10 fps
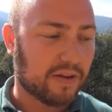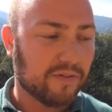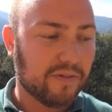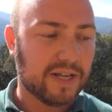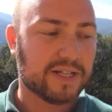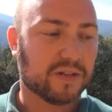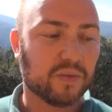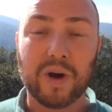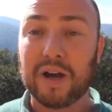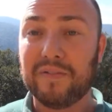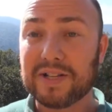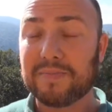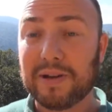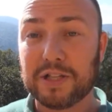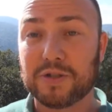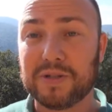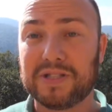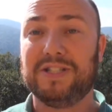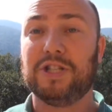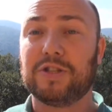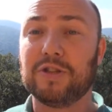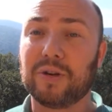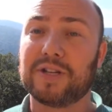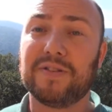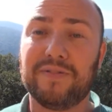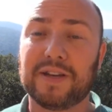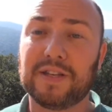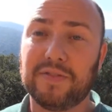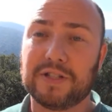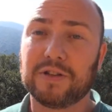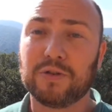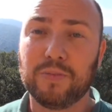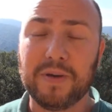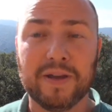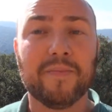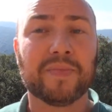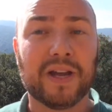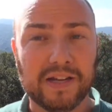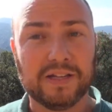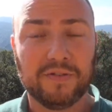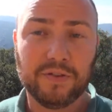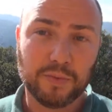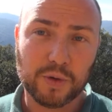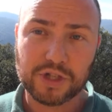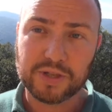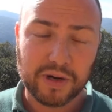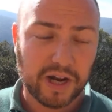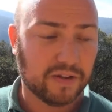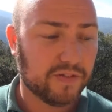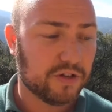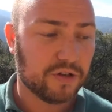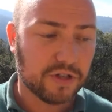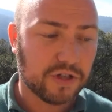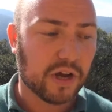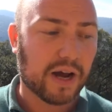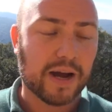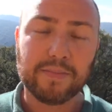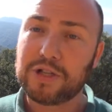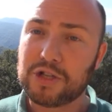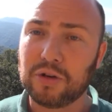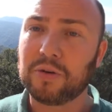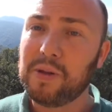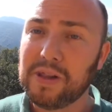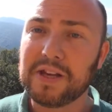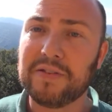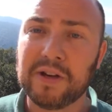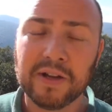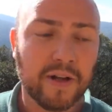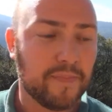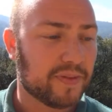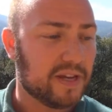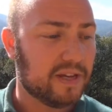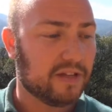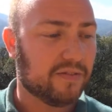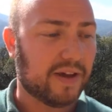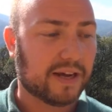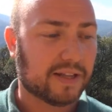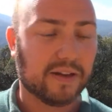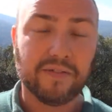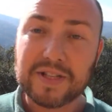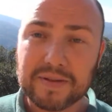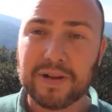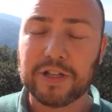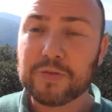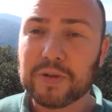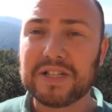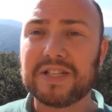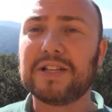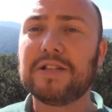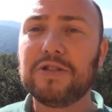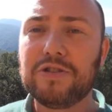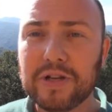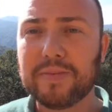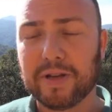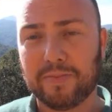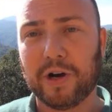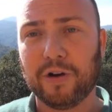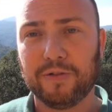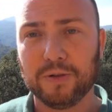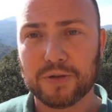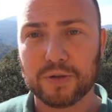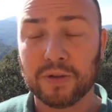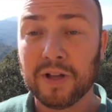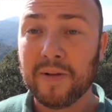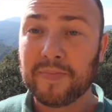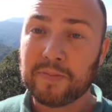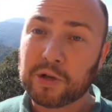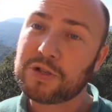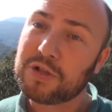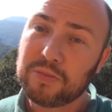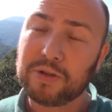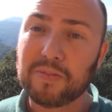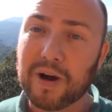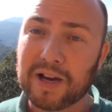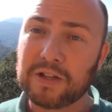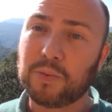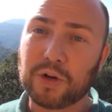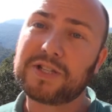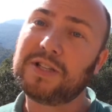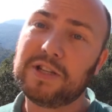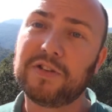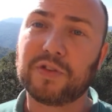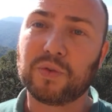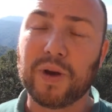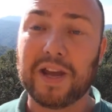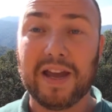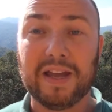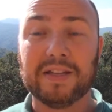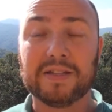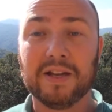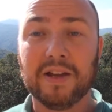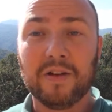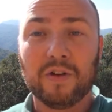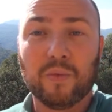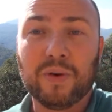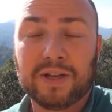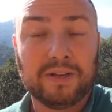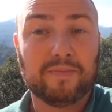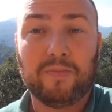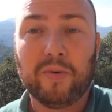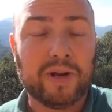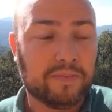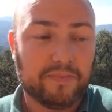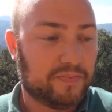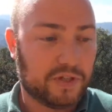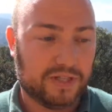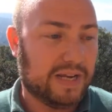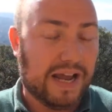reason why risk management is just not as effective as it could be. And if you've watched my other videos, you know I'm a strong believer in the fact that risk management is an extremely powerful tool, because human mind works in a different way, and we can bring just